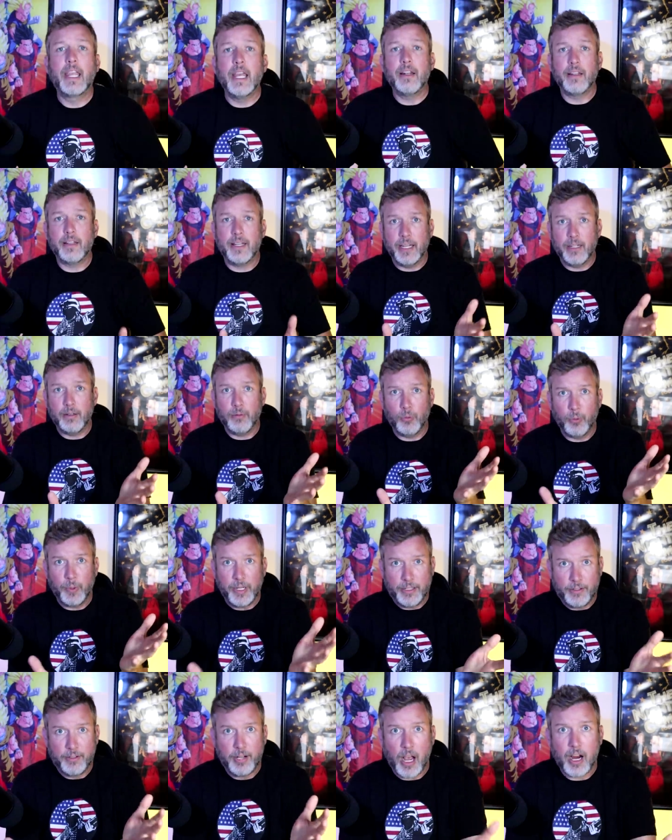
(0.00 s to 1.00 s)
Can, can
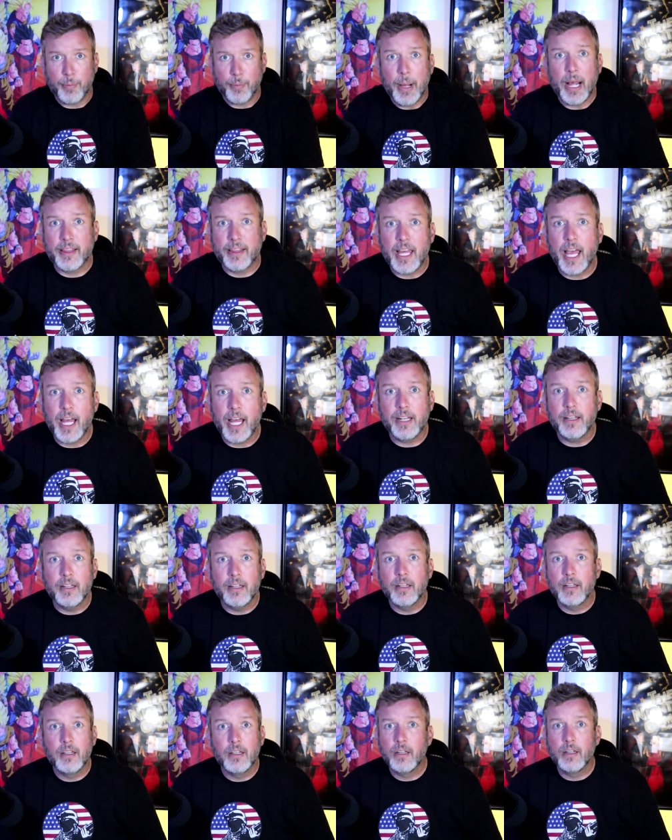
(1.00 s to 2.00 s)
we talk about that?
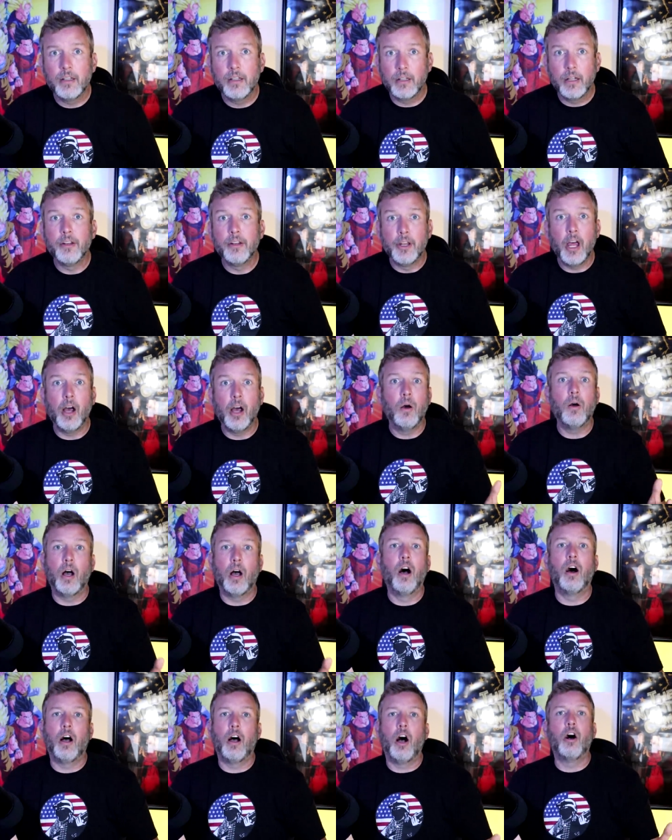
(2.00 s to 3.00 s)
No?
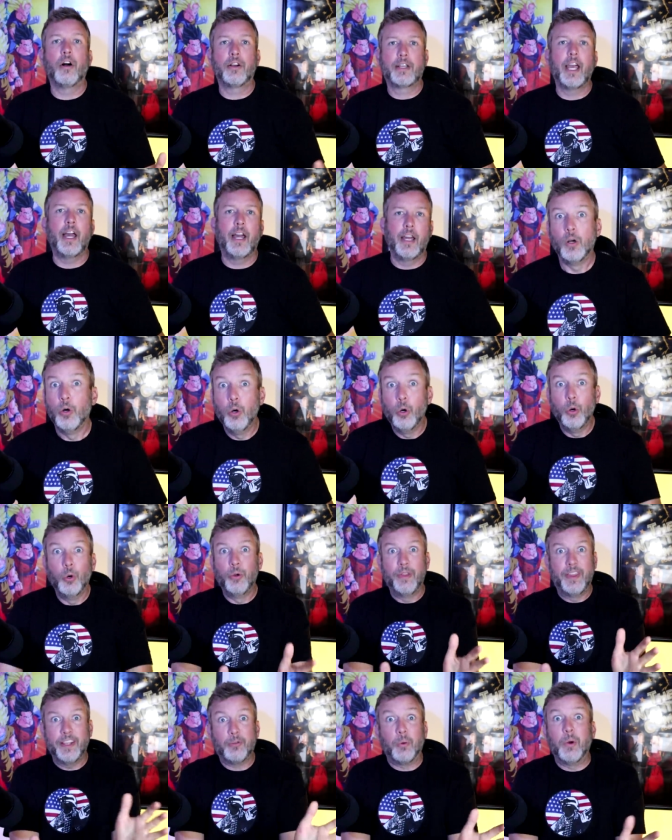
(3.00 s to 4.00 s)
Uh, okay.
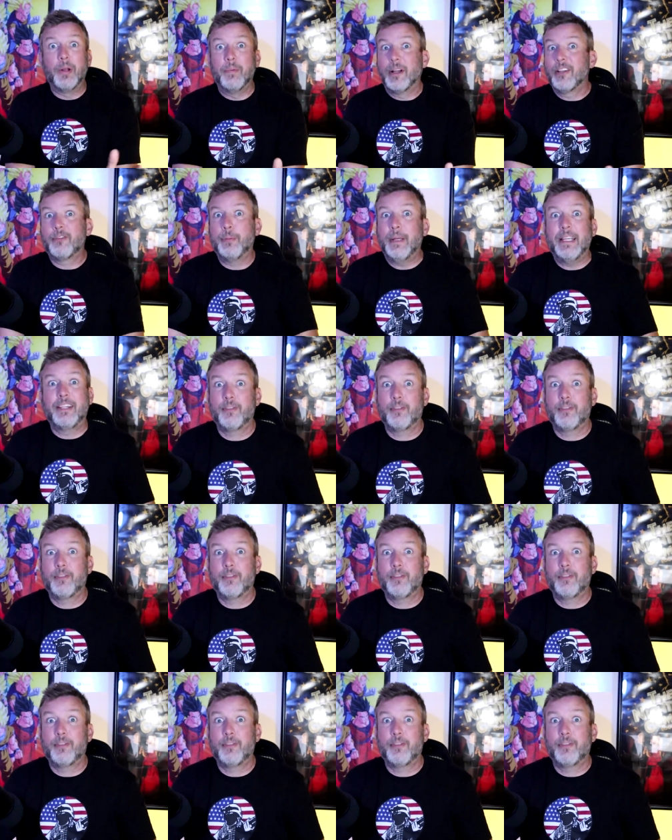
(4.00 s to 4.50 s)
Ooh, this one must be